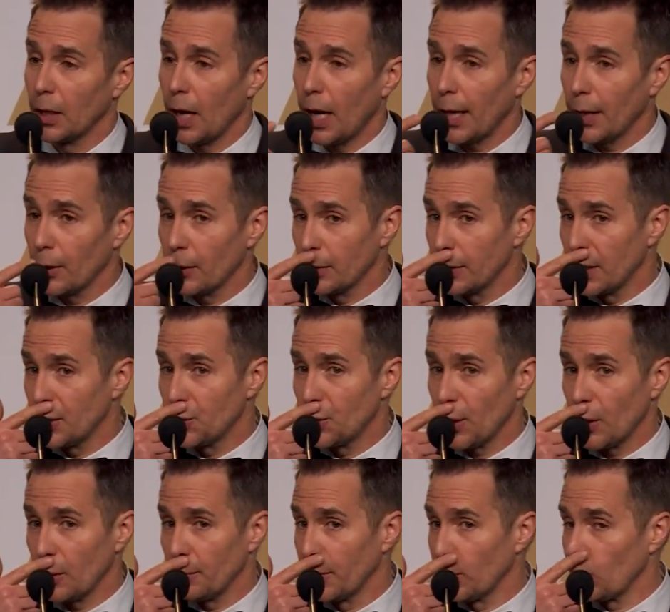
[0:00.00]
I heard that
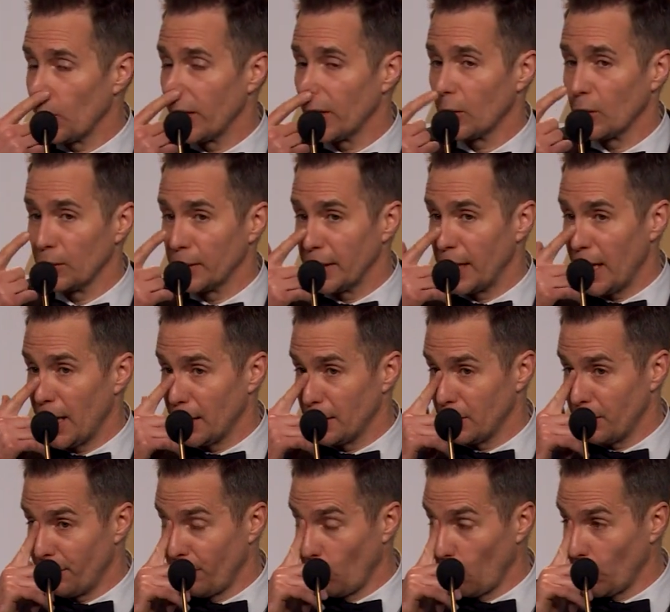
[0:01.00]
Jeremy Renner only
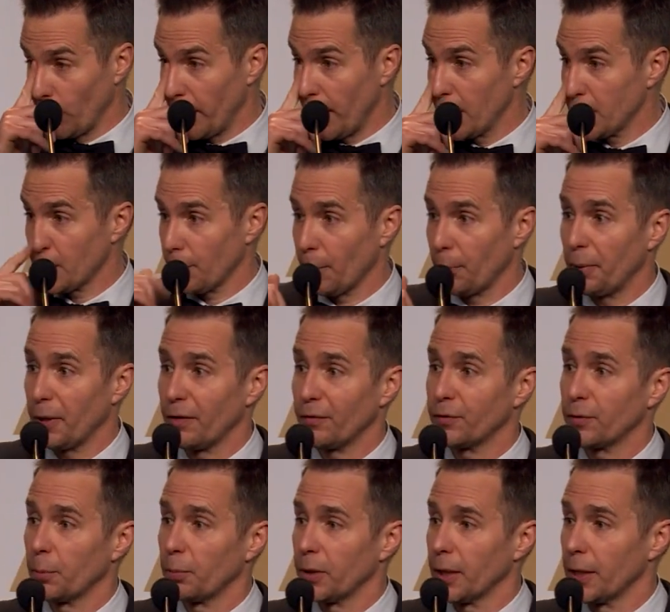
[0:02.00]
had 4 days to prepare
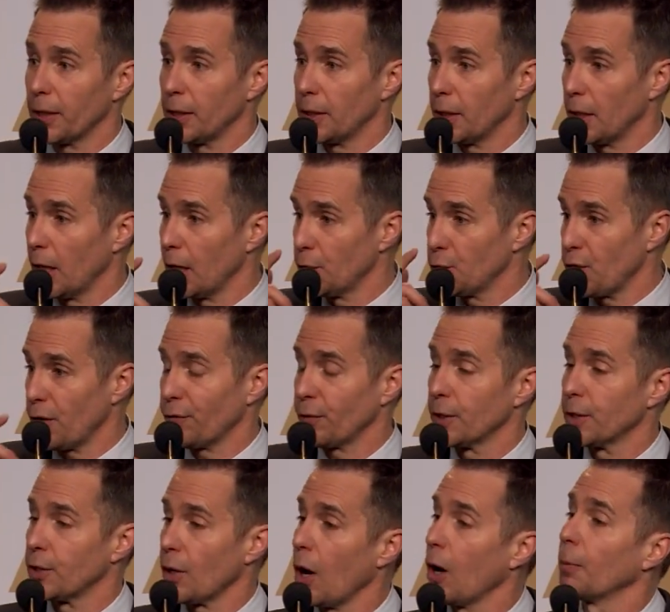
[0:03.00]
to play
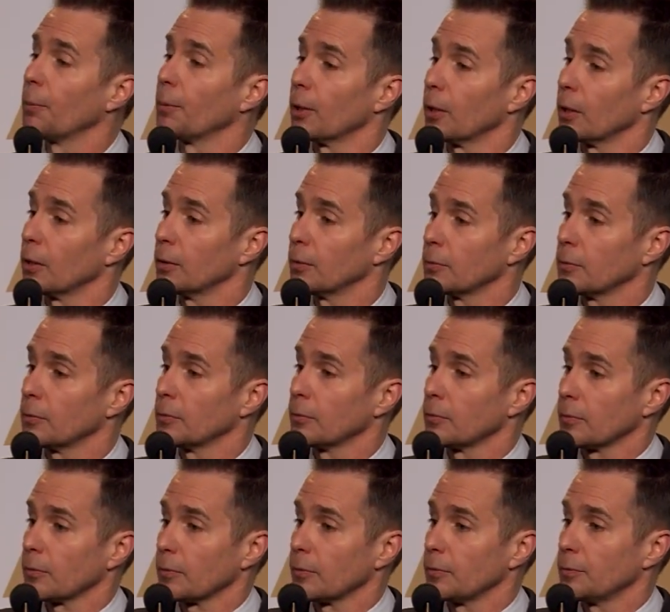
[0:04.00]
Jeffrey Dahmer,
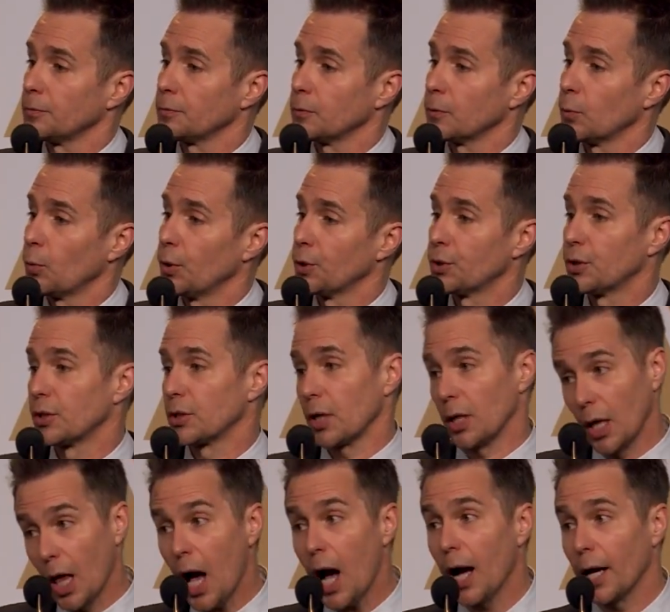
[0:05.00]
which is a
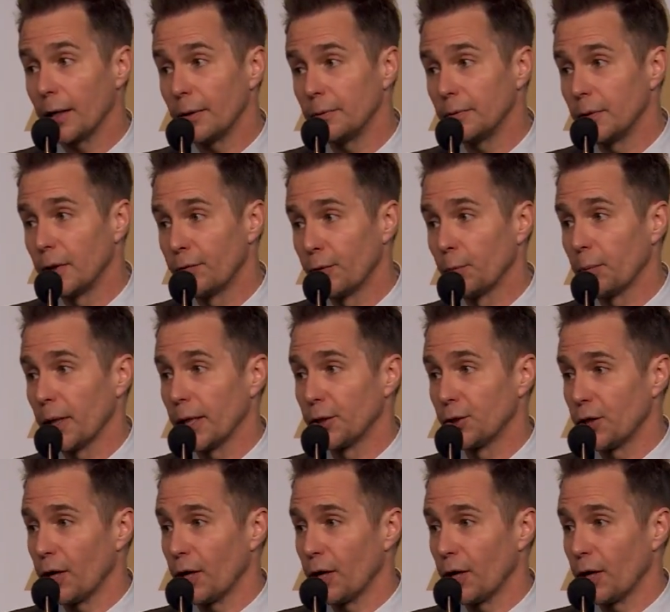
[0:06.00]
lot if you're playing